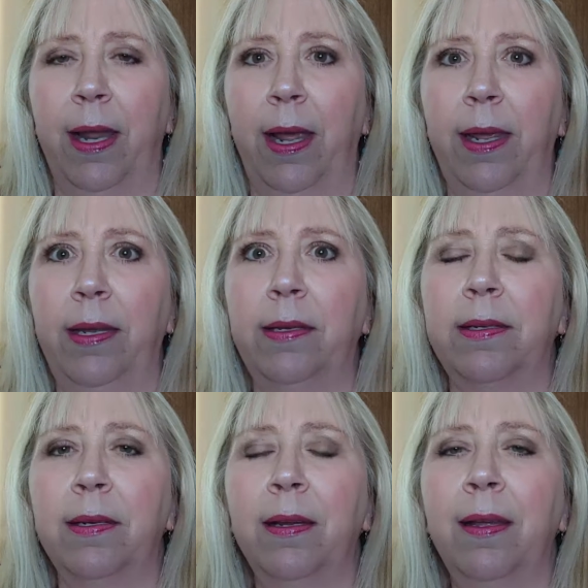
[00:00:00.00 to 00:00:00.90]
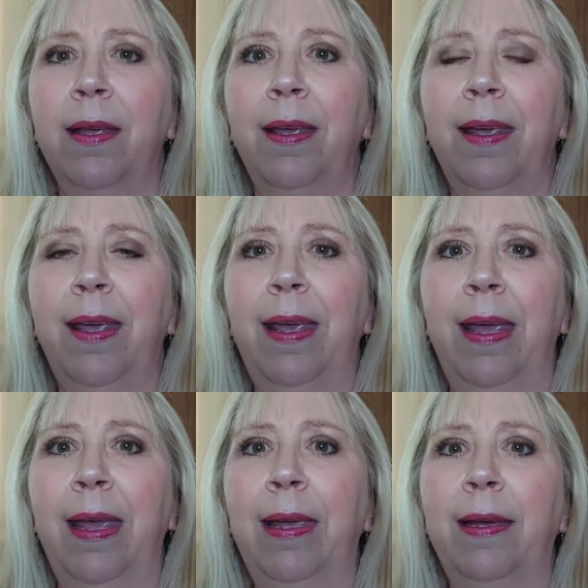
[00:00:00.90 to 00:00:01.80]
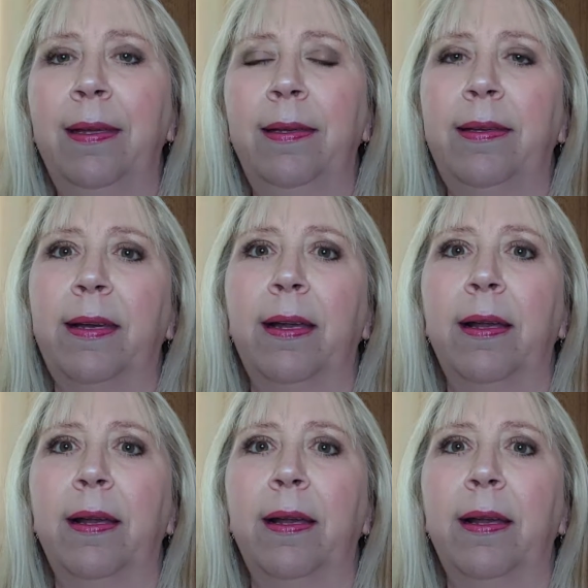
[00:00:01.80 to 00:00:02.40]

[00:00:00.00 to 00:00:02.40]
night. And